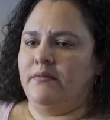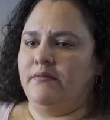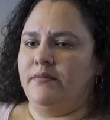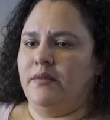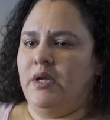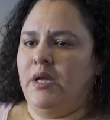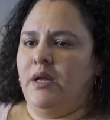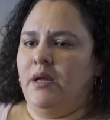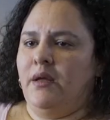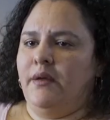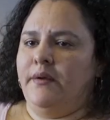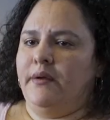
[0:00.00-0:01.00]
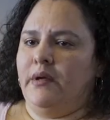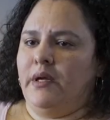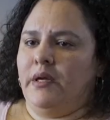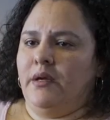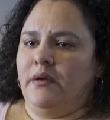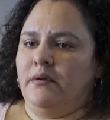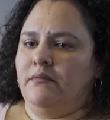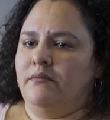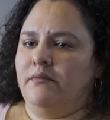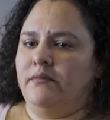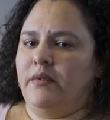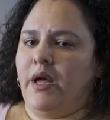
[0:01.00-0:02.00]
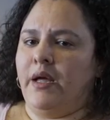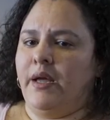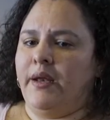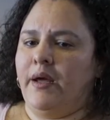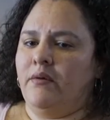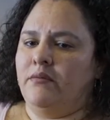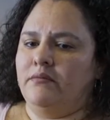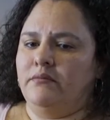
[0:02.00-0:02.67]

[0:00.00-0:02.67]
And I got out.